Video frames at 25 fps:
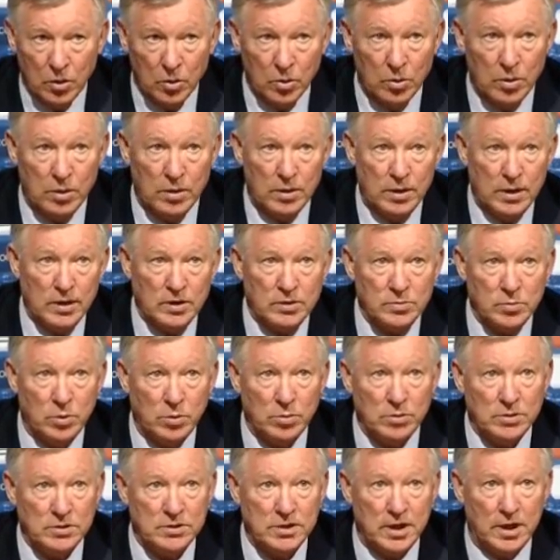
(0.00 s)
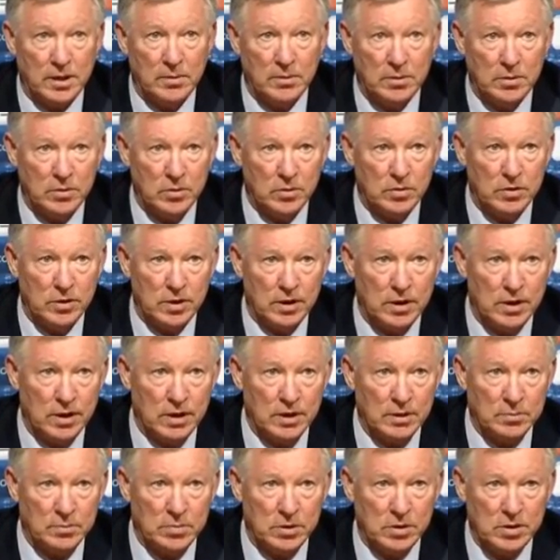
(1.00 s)
Well, at this moment in time, I don't think
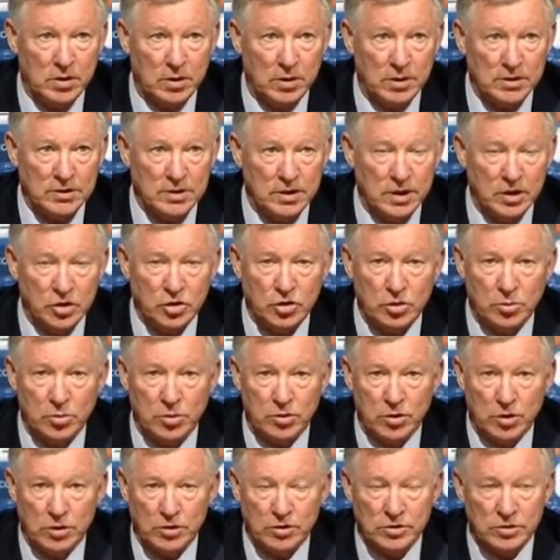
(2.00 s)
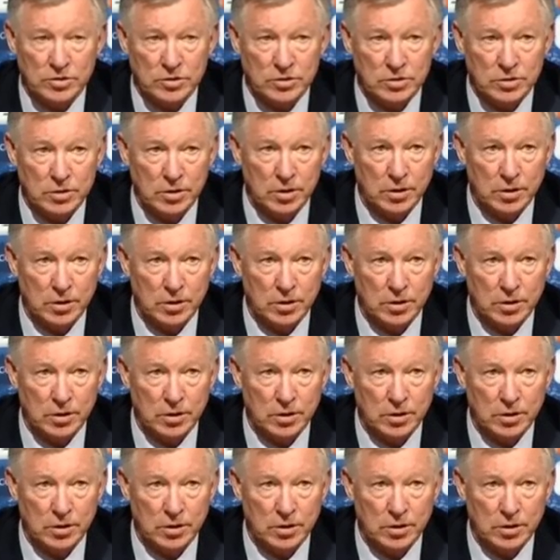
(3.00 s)
that because it's an issue with us.